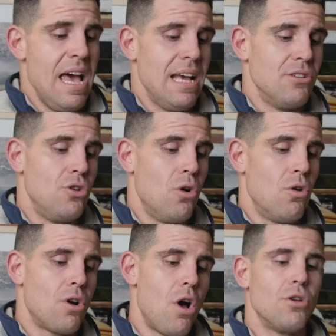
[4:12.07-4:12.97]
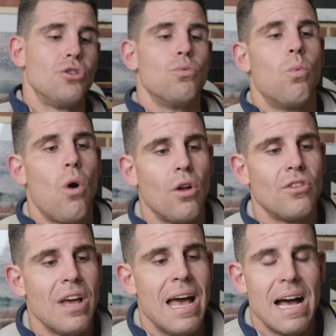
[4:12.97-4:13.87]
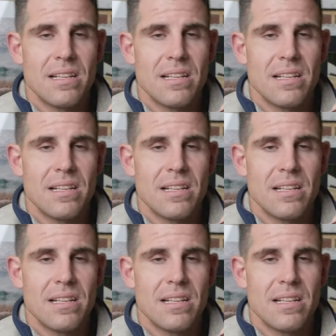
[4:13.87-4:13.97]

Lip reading: is you're going to want a